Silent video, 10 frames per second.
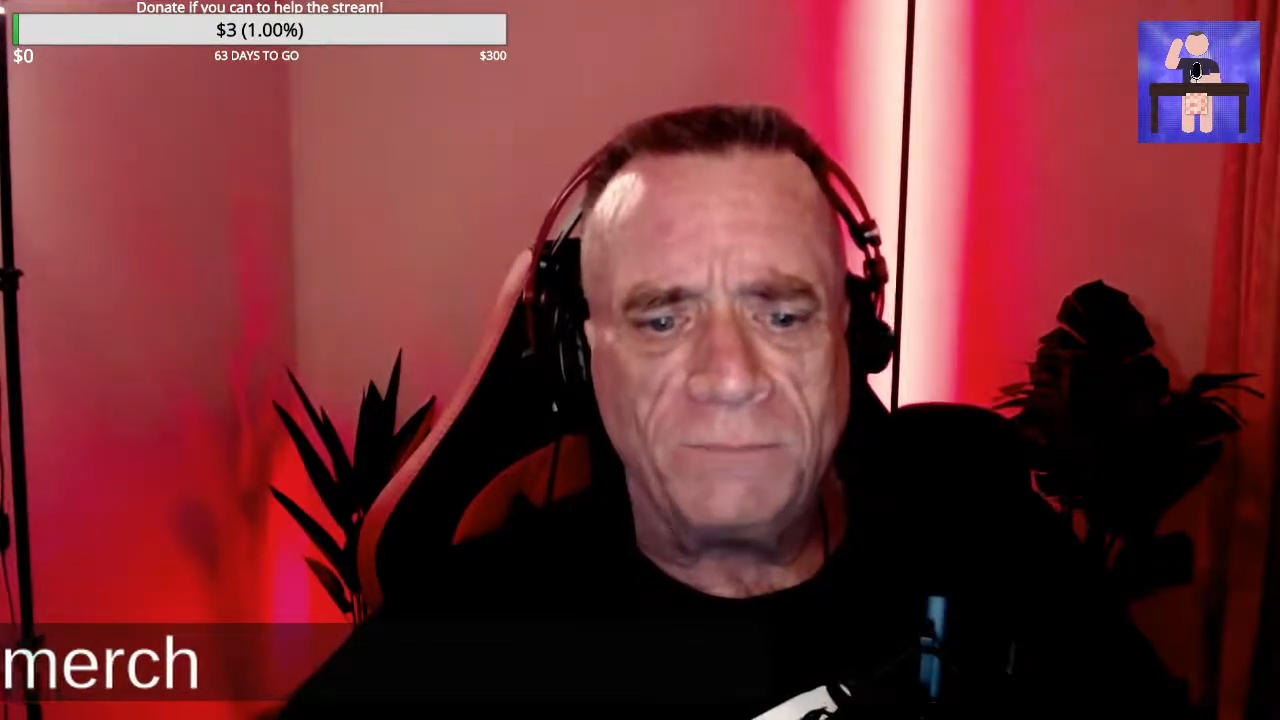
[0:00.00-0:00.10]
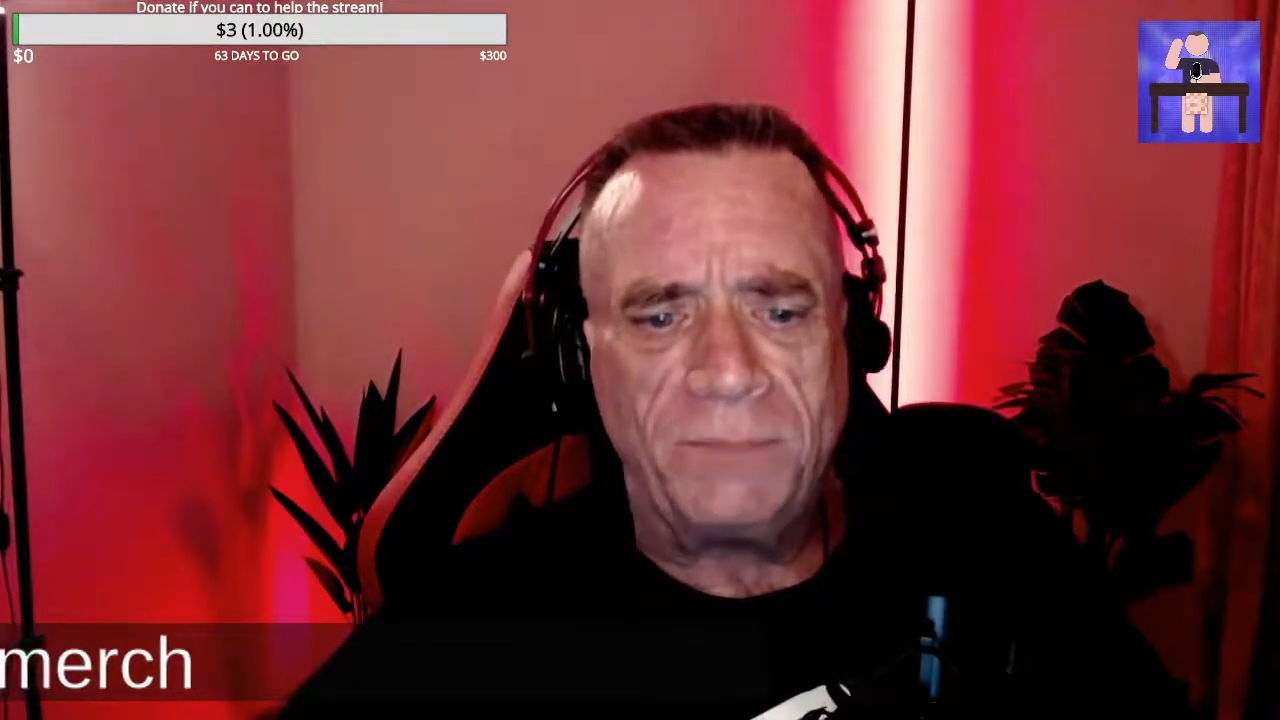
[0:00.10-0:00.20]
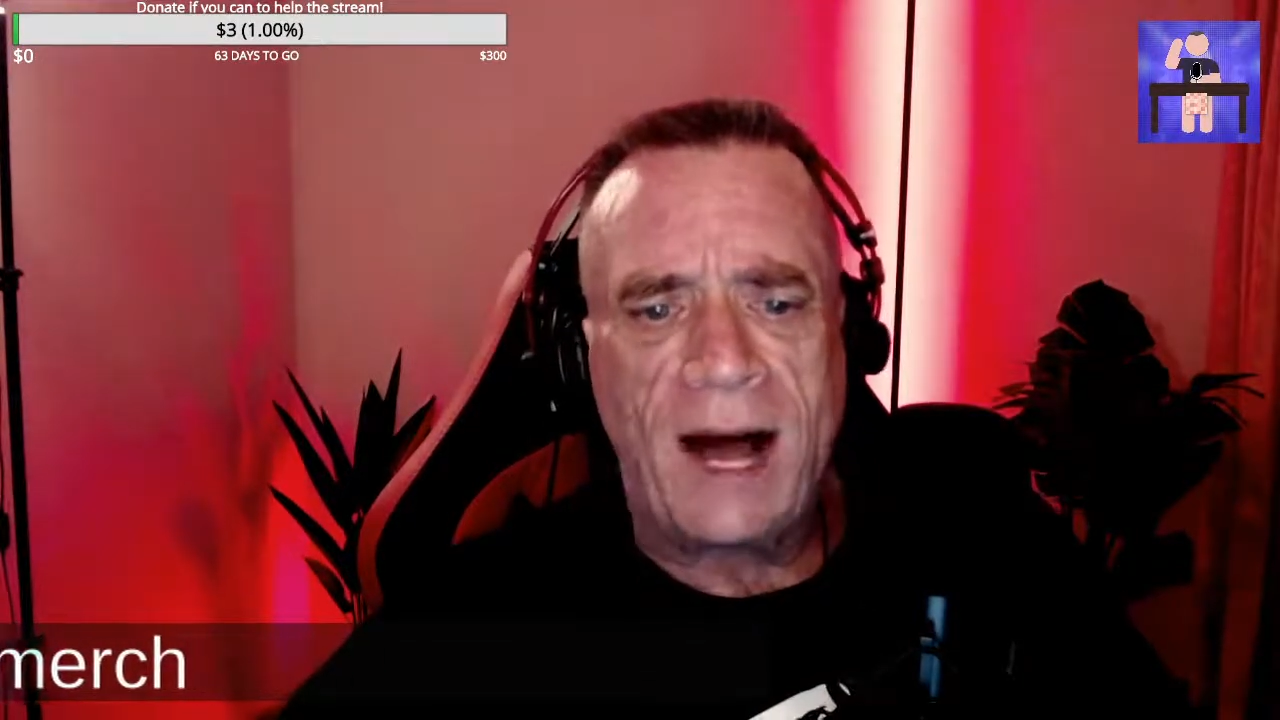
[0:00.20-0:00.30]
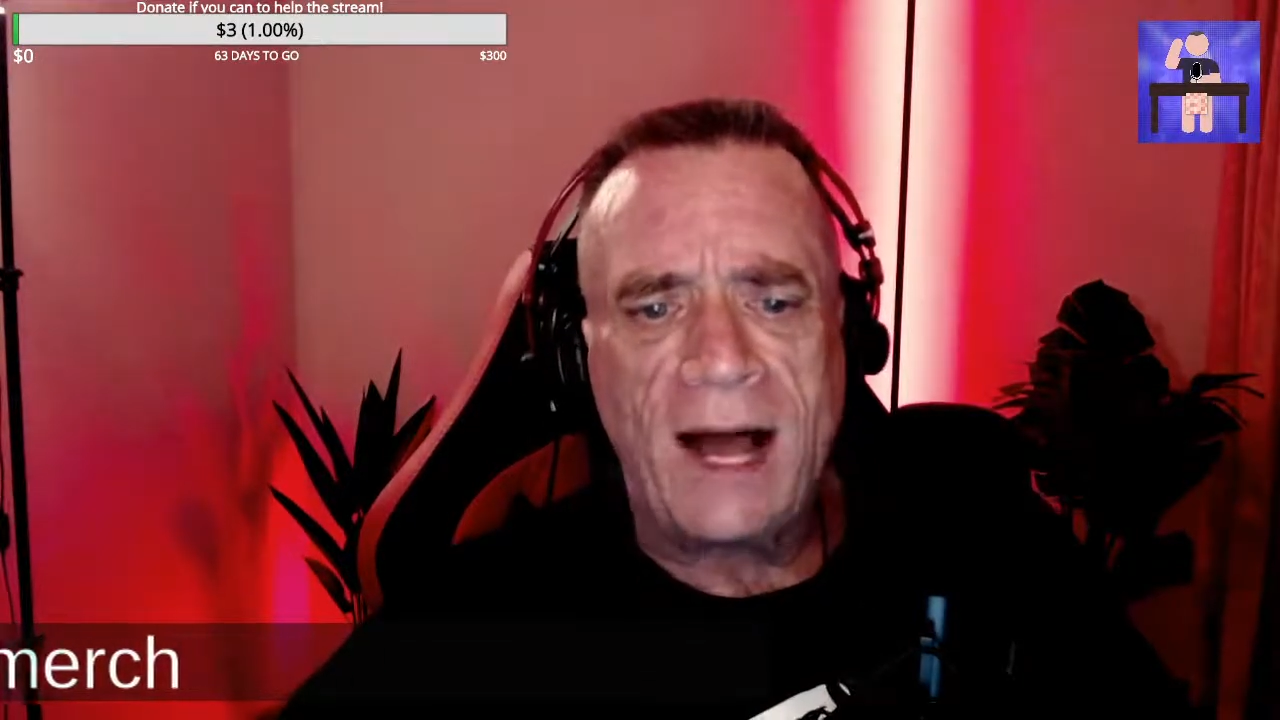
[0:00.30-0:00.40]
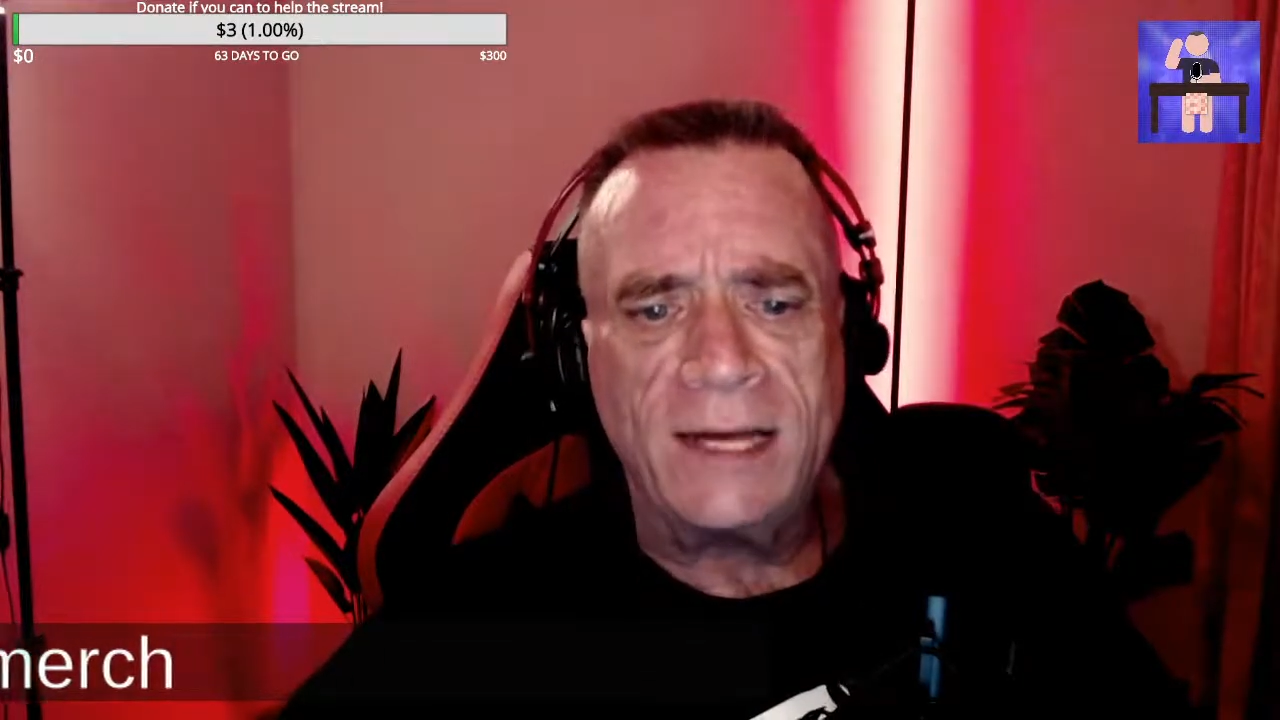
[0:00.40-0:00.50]

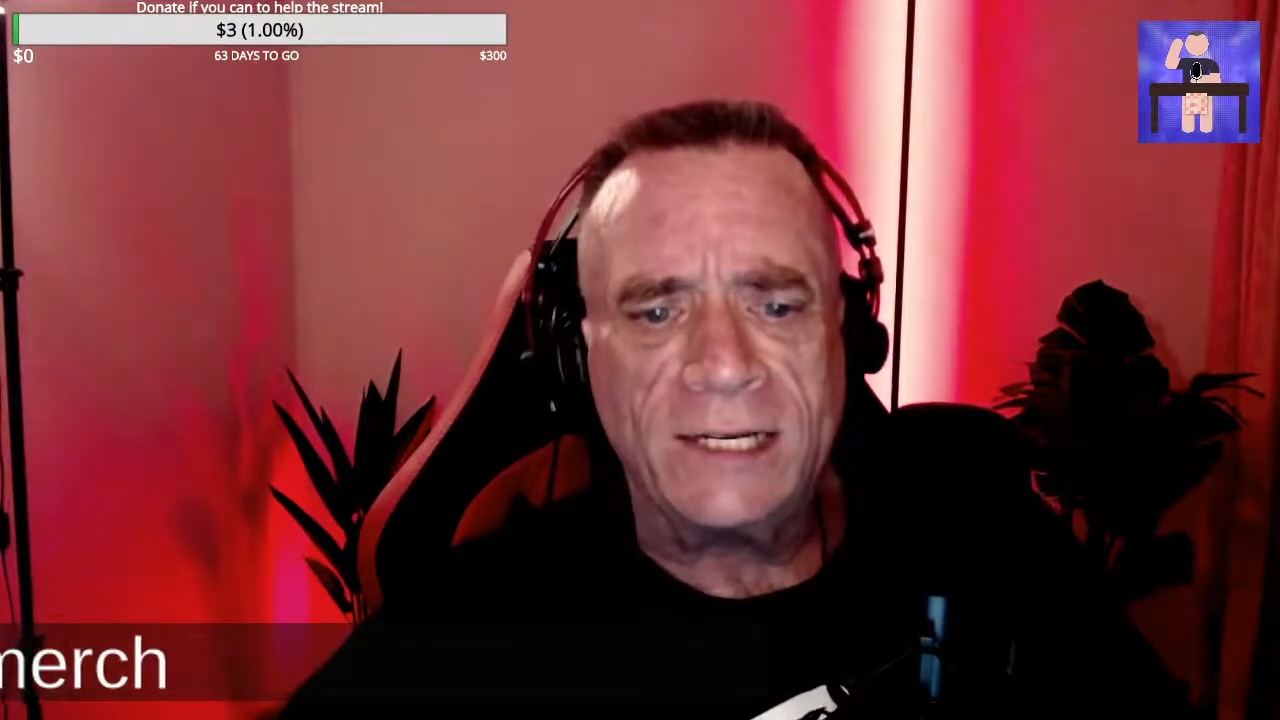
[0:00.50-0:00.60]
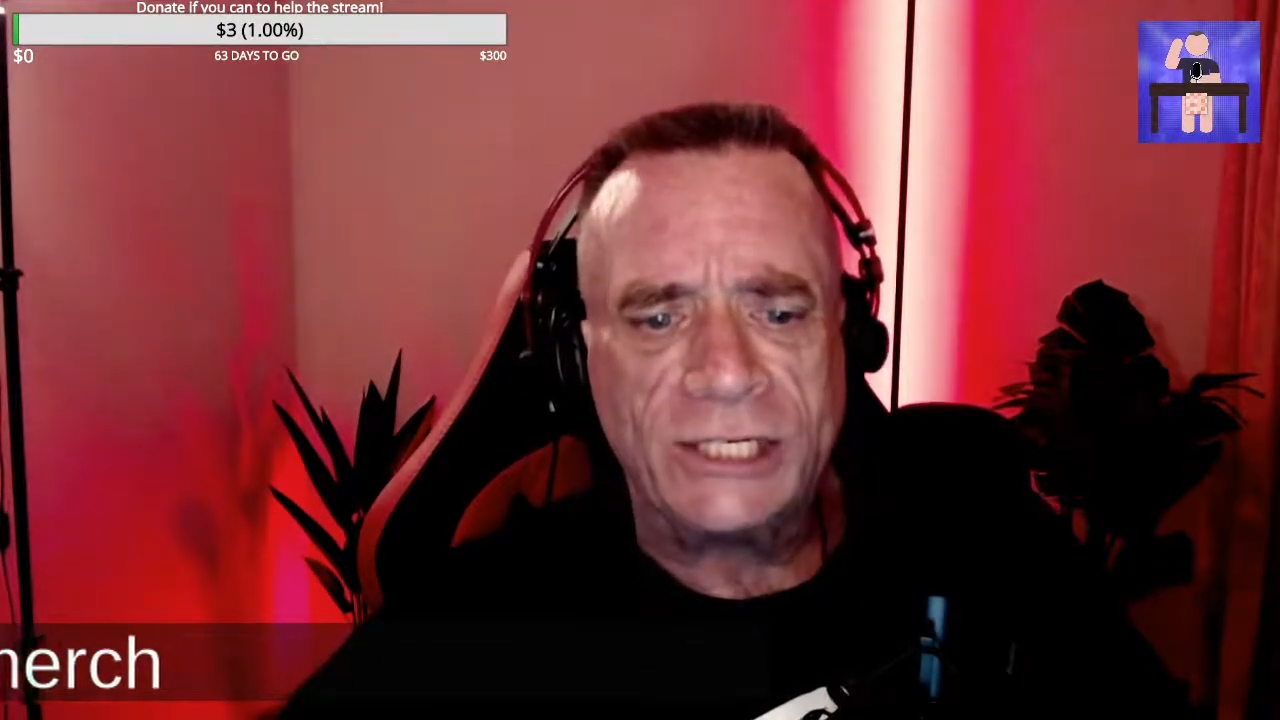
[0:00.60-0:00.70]
by a